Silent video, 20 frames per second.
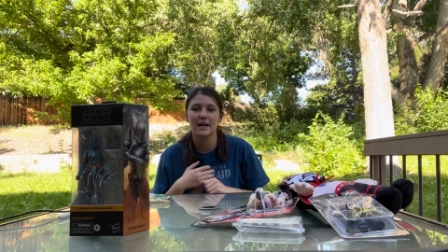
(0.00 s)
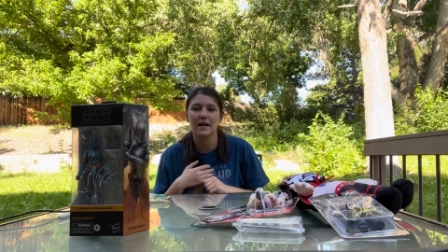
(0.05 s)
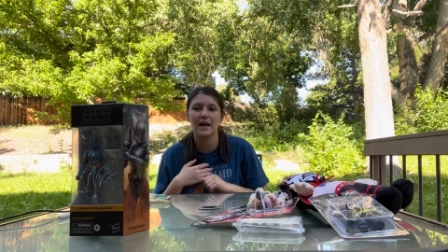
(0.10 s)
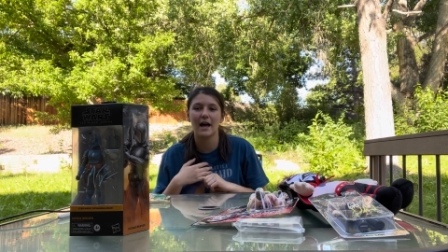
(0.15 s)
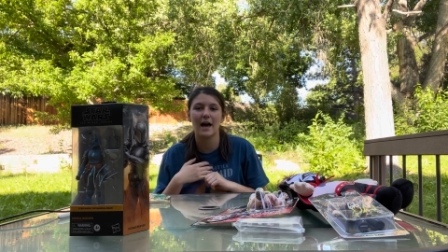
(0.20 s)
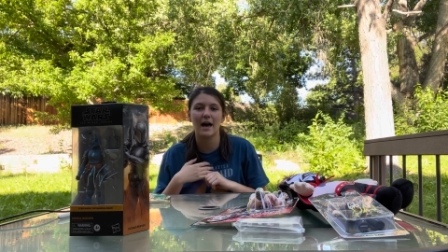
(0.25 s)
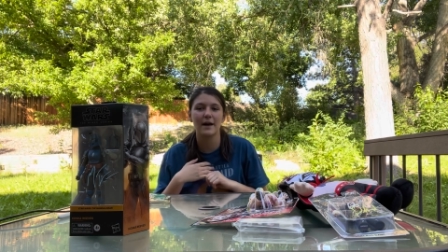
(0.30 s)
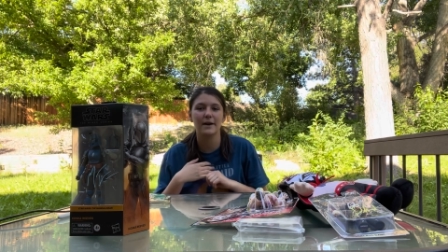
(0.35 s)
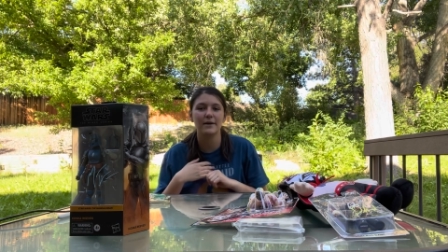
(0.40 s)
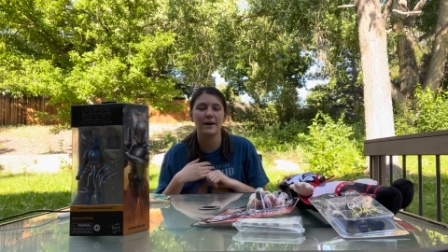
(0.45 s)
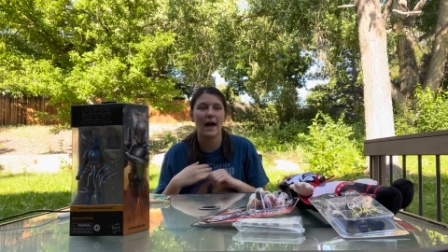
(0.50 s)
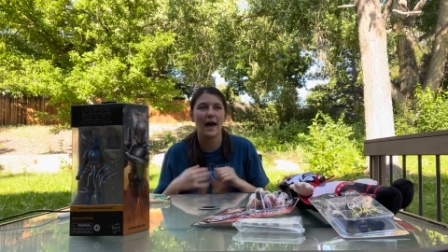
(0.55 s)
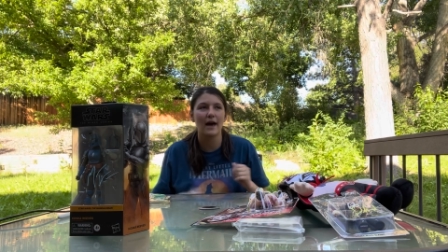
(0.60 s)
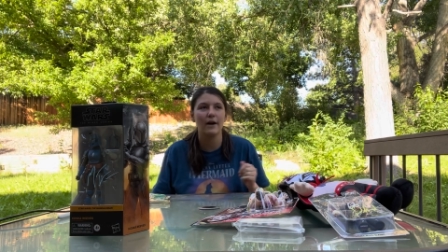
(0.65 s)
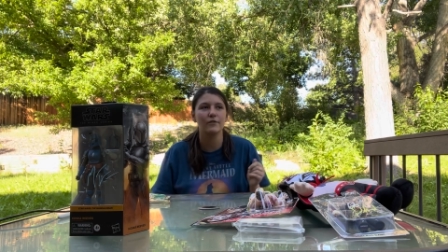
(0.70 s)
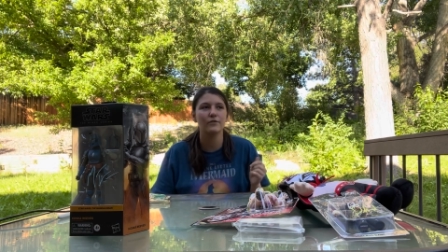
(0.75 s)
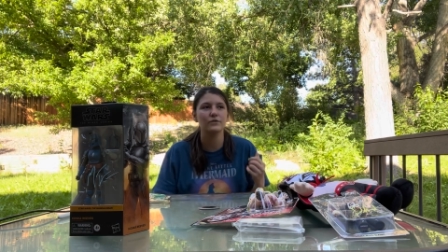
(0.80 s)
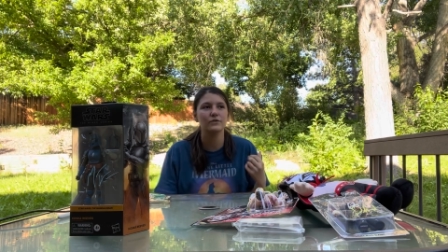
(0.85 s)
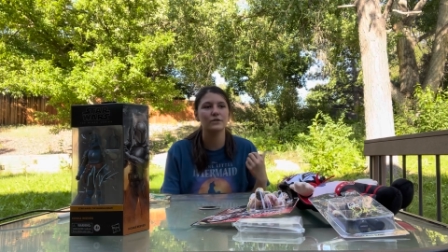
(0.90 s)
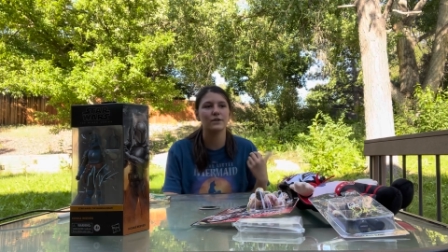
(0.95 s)
I
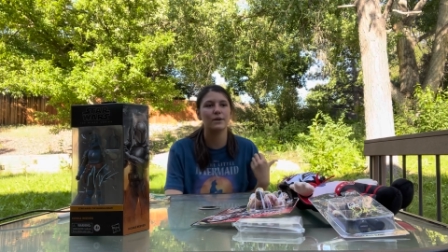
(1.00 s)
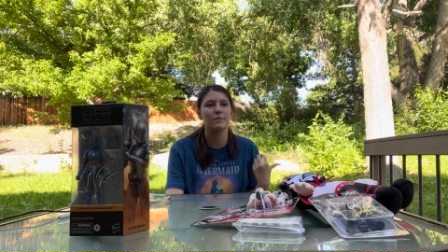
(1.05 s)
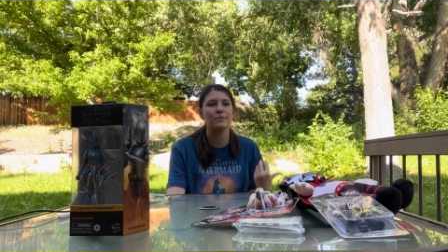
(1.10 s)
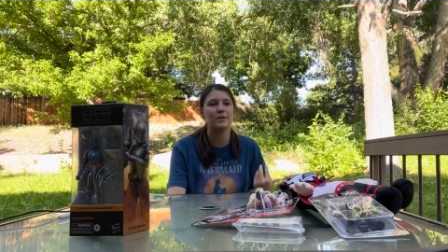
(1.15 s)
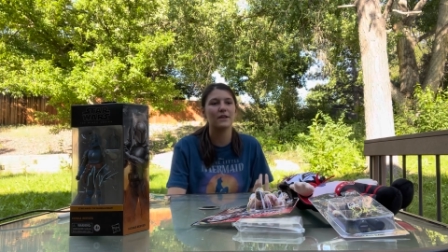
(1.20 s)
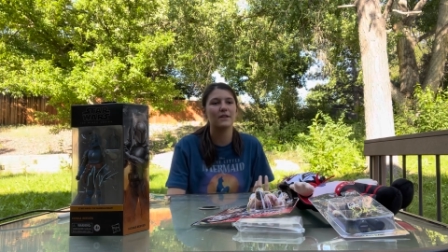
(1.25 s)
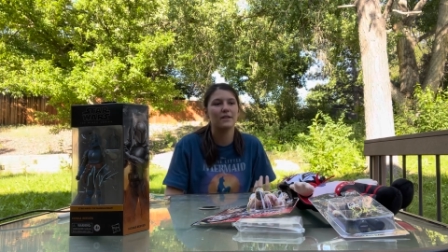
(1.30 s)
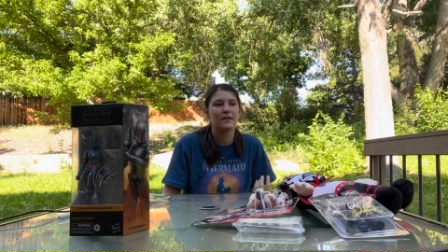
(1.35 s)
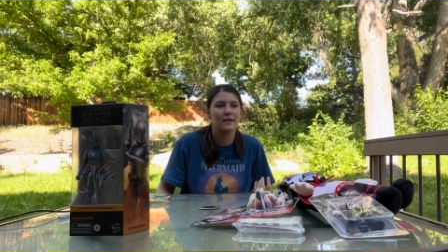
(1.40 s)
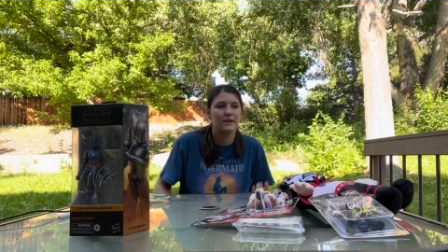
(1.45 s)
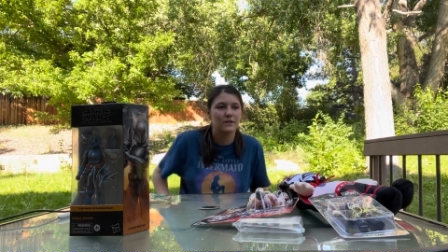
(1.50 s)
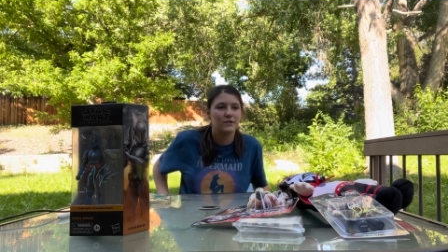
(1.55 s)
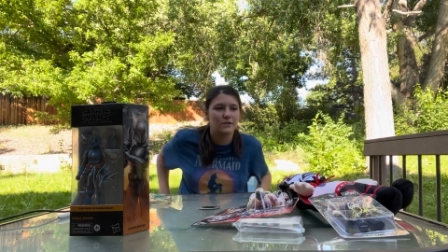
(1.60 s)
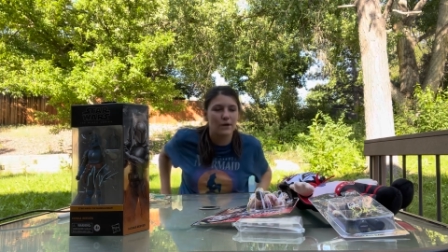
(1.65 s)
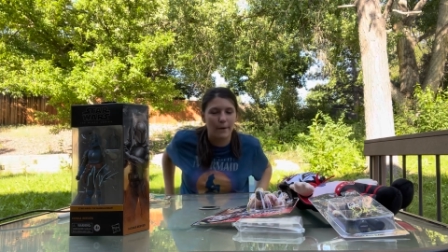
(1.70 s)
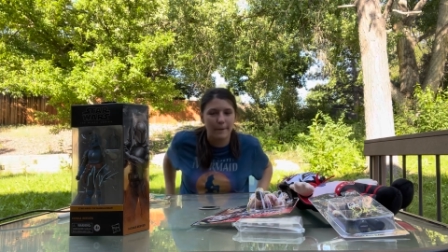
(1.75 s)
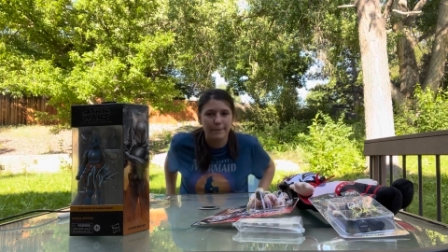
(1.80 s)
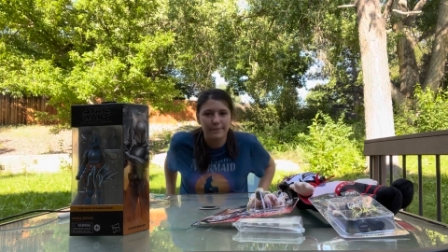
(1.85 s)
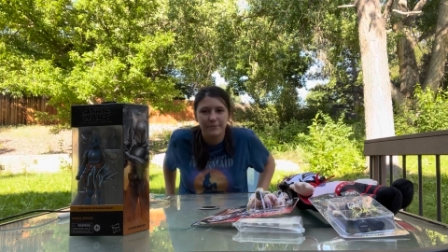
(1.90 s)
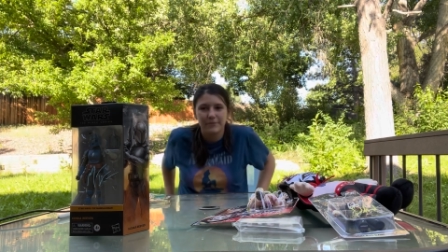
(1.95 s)
have something,
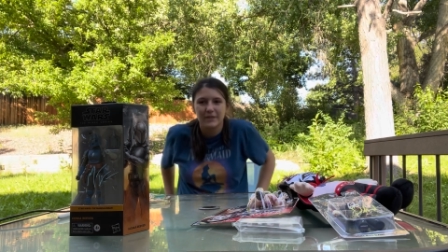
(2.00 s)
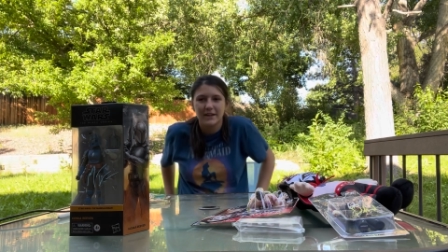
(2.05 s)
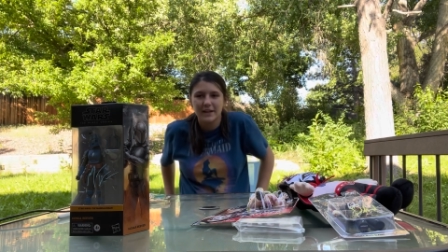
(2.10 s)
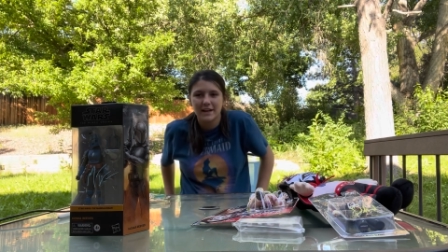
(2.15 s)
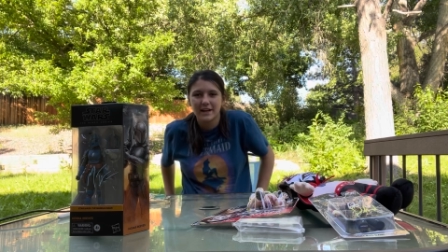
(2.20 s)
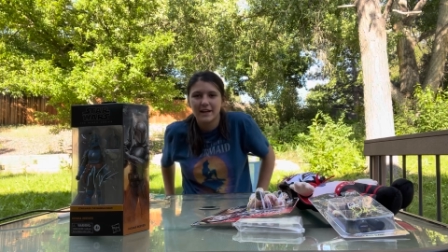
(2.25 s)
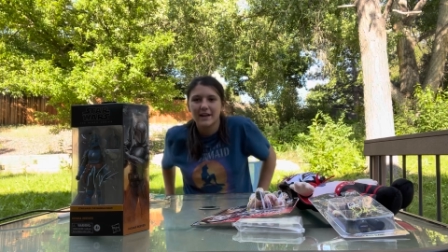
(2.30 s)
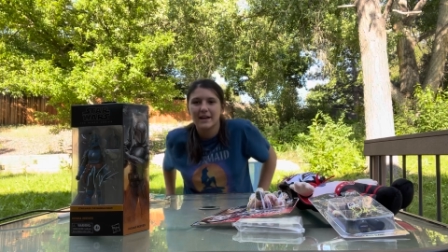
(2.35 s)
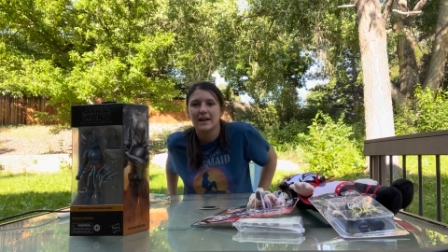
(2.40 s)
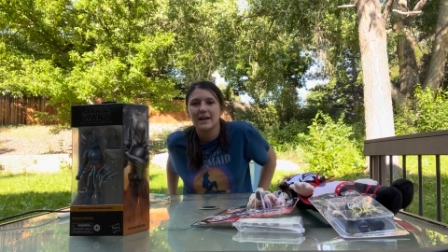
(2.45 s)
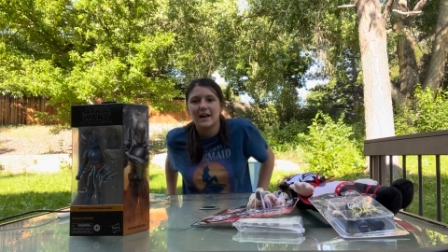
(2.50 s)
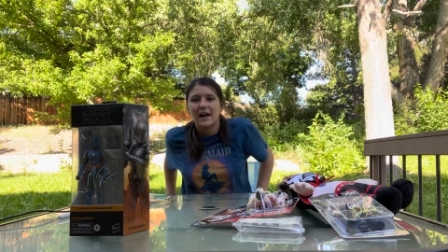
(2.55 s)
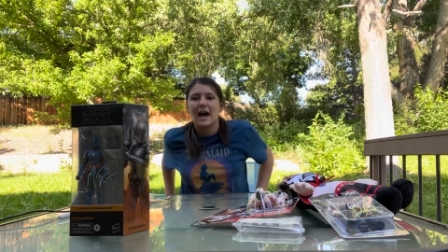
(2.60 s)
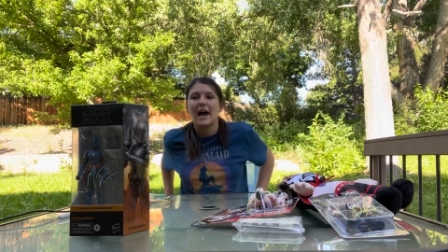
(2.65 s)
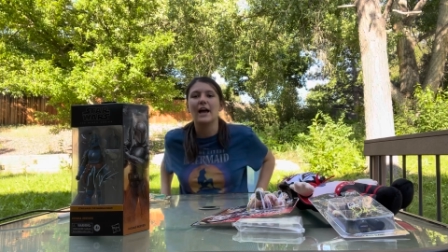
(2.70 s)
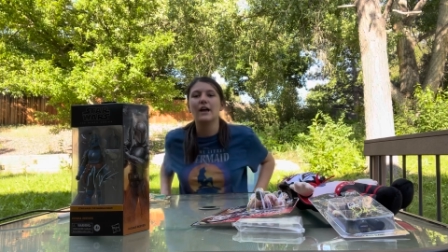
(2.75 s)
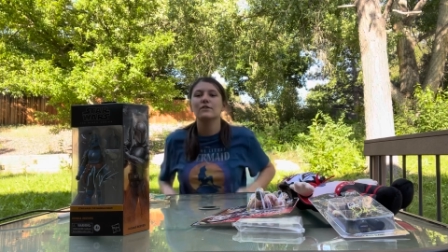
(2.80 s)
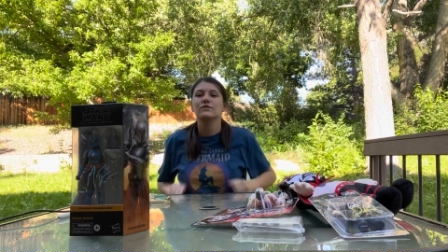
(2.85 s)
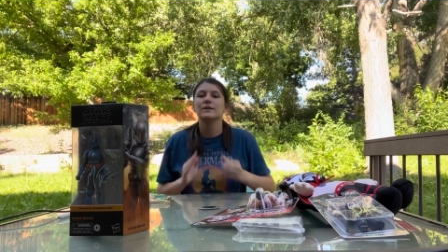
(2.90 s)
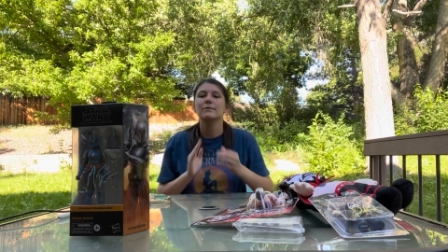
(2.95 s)
so I have